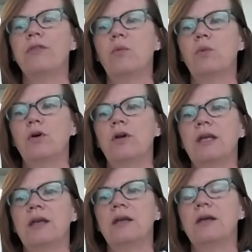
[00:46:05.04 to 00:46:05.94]
they're
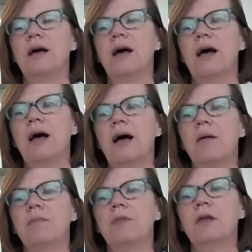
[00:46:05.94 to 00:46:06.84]
working.
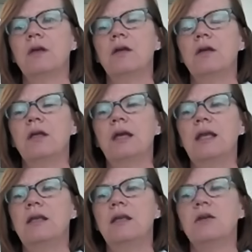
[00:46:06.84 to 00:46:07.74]

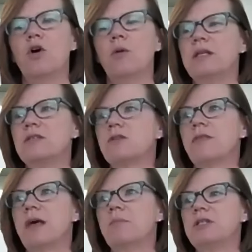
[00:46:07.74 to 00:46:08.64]
Any comments
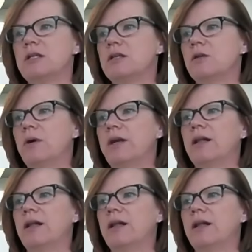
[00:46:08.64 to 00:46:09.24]
on that particular one,